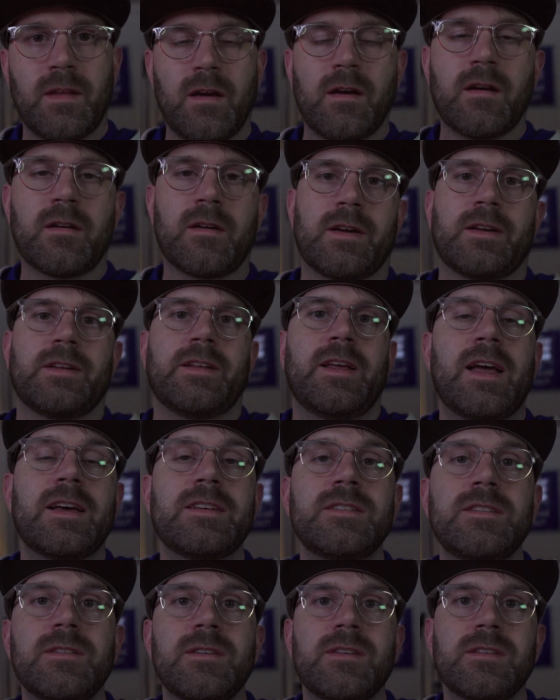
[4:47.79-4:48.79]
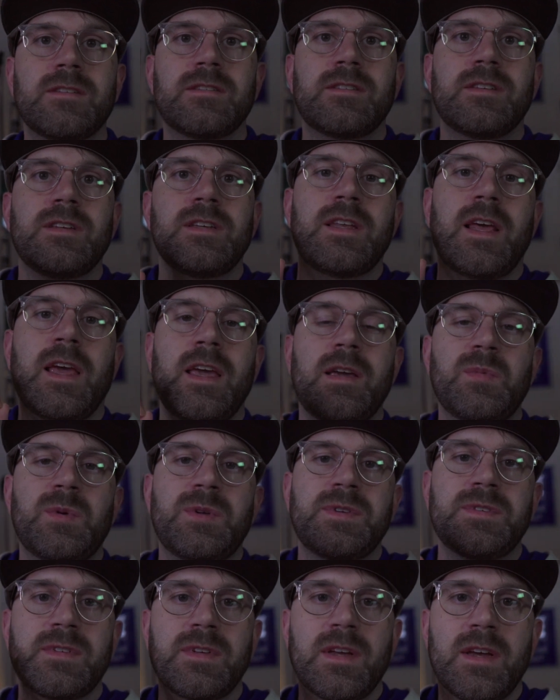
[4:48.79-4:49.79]
All right, as you can see,
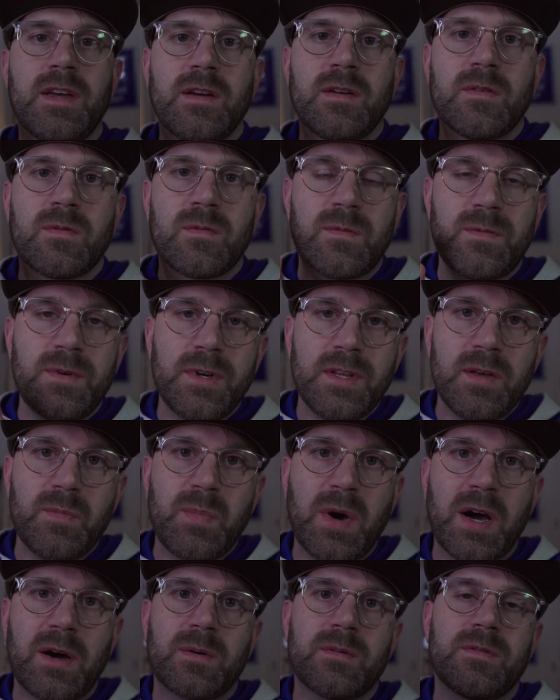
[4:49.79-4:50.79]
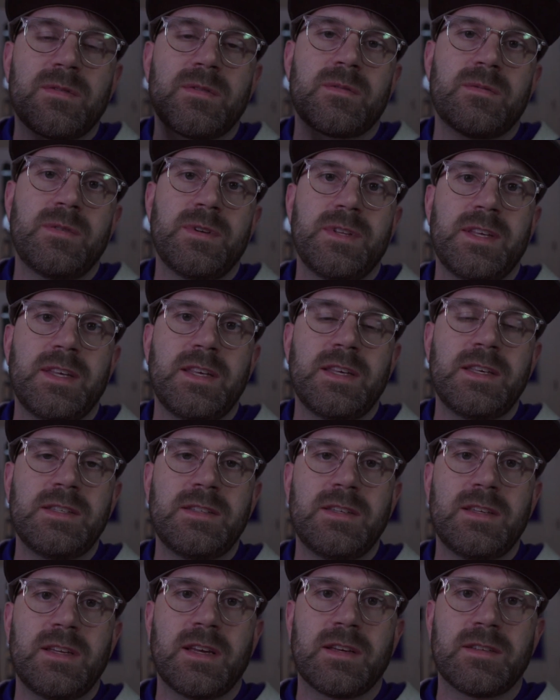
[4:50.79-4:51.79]
tables, really powerful, really
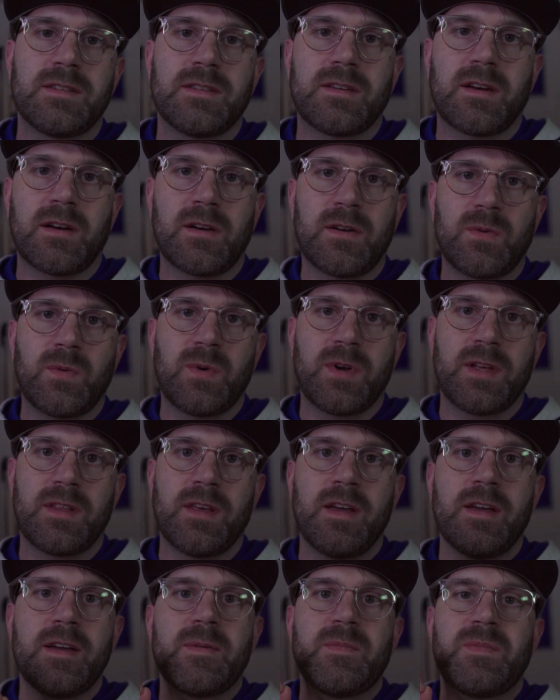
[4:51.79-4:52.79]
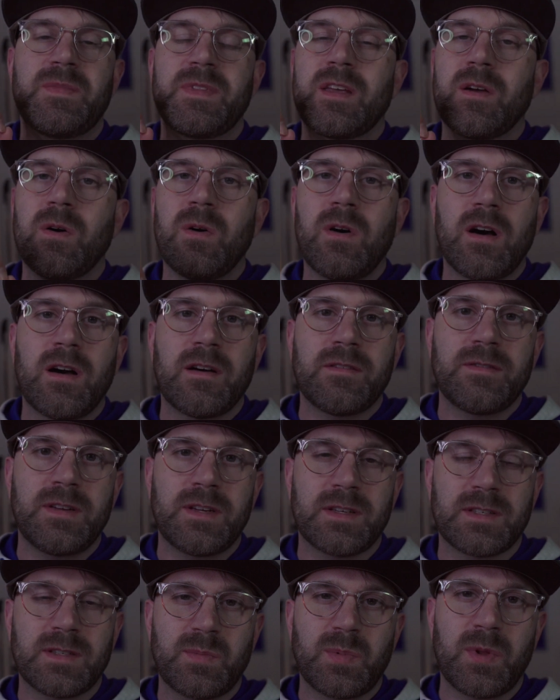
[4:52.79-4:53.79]
easy to get started with. Go off
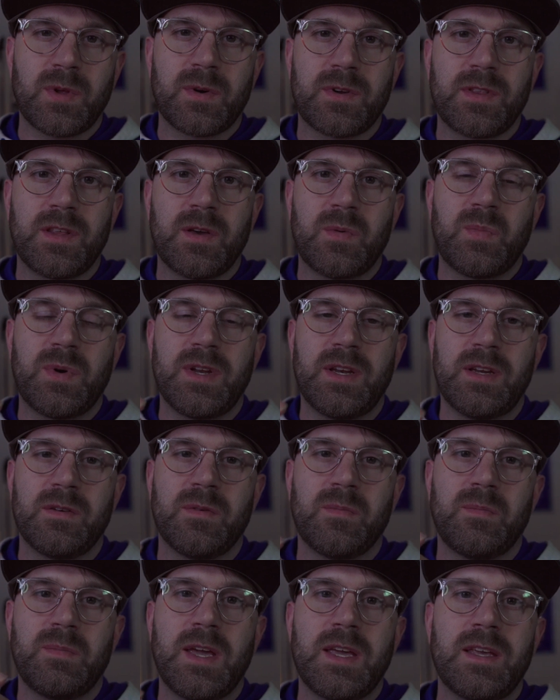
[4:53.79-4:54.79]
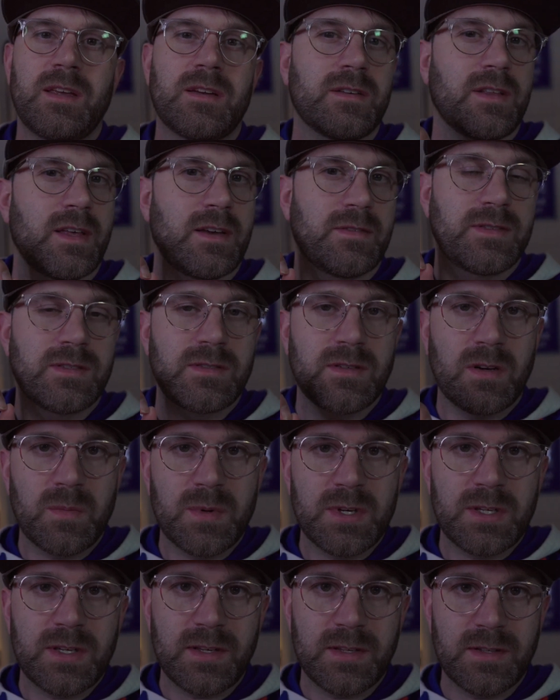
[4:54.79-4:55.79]
and explore them, but it'll make your life so
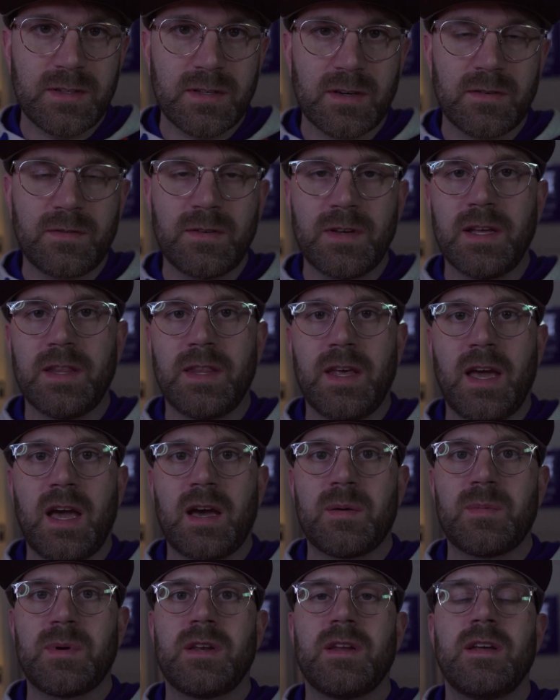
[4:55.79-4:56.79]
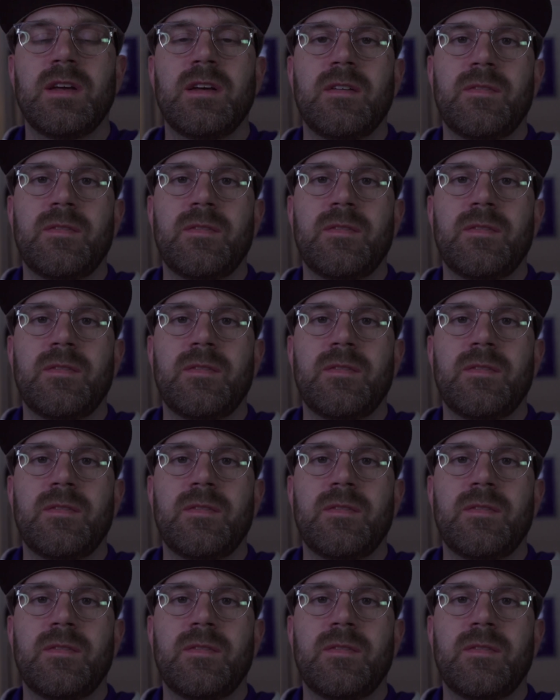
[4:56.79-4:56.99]
much easier if you get in the habit